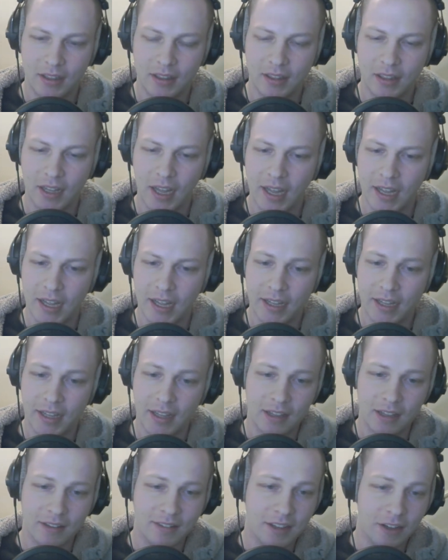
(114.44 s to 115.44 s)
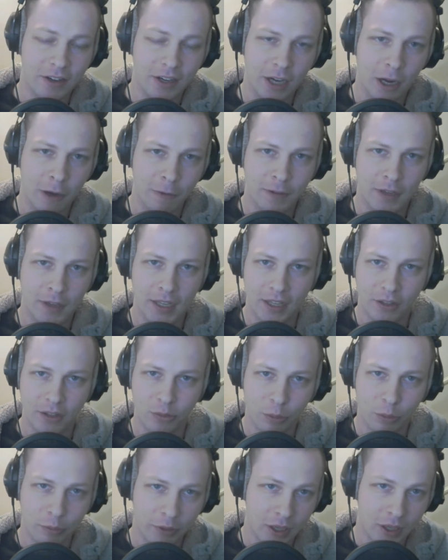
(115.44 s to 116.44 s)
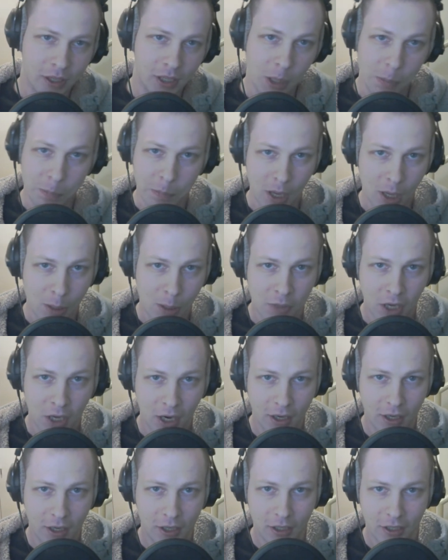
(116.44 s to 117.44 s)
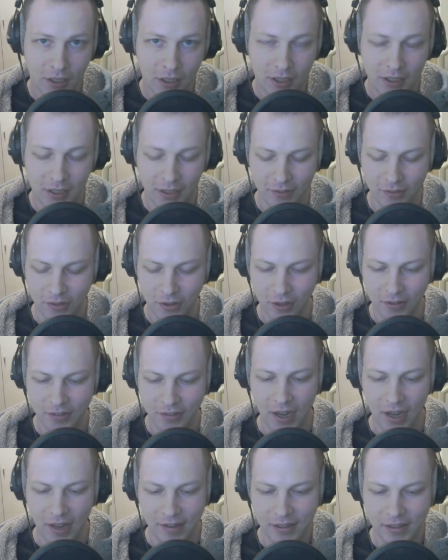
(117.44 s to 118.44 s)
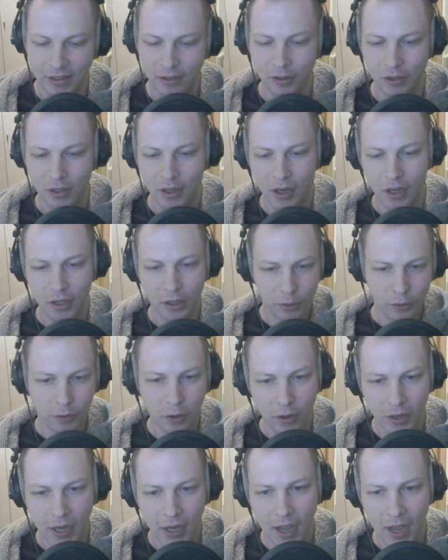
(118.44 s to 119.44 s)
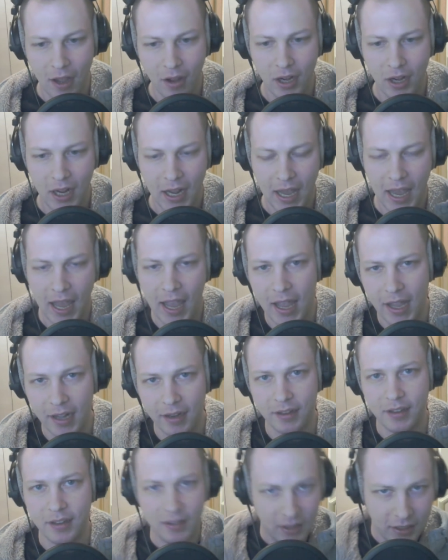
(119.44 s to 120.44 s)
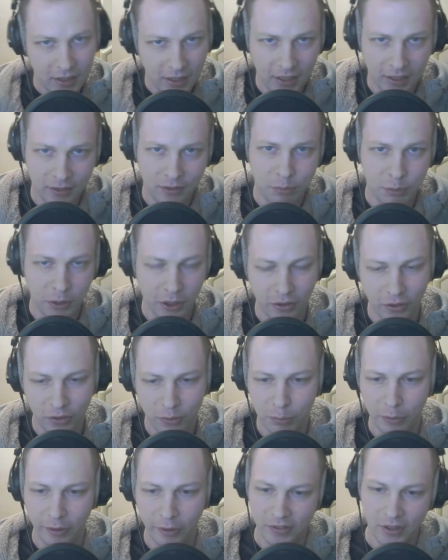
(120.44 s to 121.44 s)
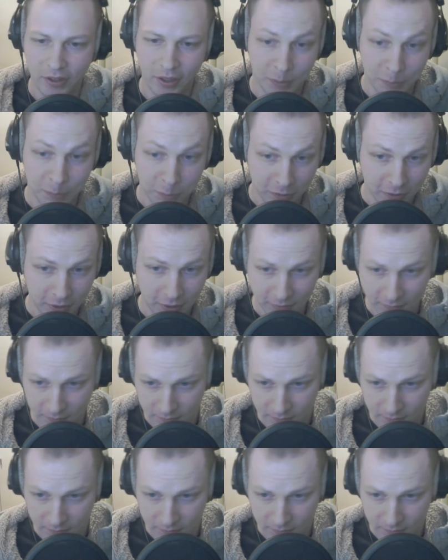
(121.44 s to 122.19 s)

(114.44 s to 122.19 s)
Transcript: Nova is what we call a bomb card. It's just a single card you throw down and explodes points on your board.